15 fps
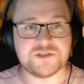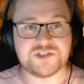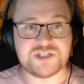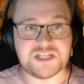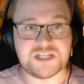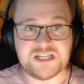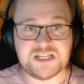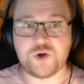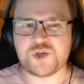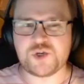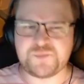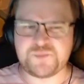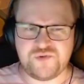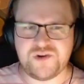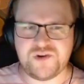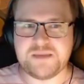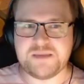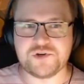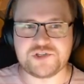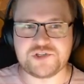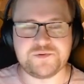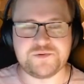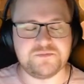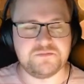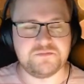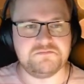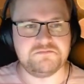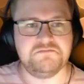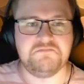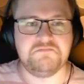till it looks pretty much
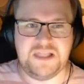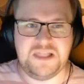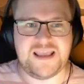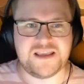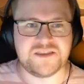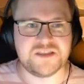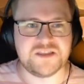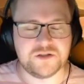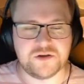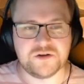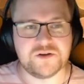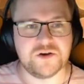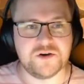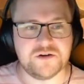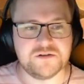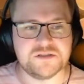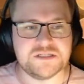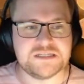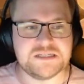like the logo.